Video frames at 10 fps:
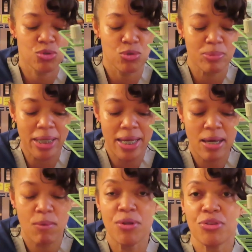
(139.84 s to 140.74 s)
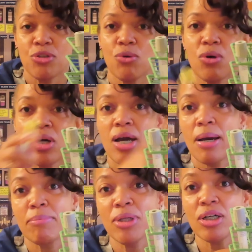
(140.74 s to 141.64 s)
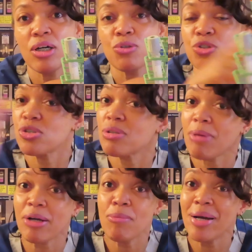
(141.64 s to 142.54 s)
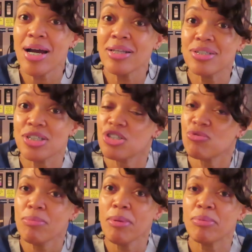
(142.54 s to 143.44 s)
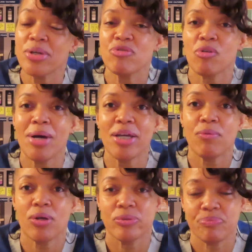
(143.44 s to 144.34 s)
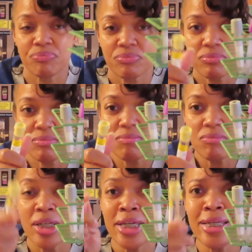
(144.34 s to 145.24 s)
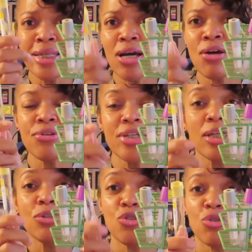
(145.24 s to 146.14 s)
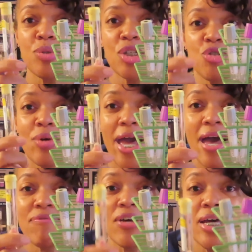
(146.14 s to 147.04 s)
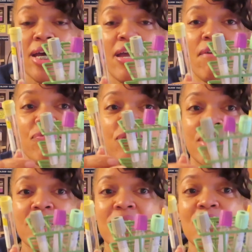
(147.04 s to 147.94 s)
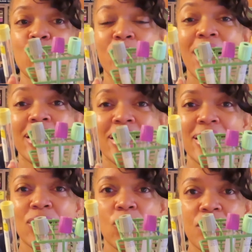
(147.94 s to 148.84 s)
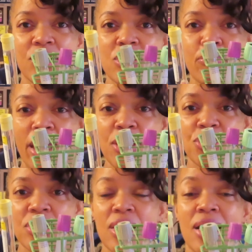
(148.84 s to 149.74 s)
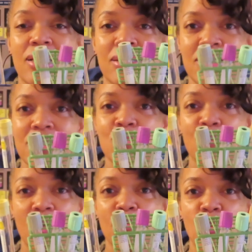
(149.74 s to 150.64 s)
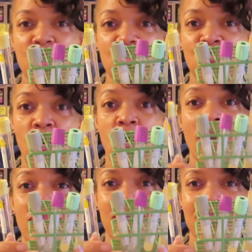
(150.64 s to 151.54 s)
tube with your blood culture's microbiology. Just remember, it's for micro. Any other yellow tubes that you have, if this is what I needed on this patient, this is what I'm going to draw and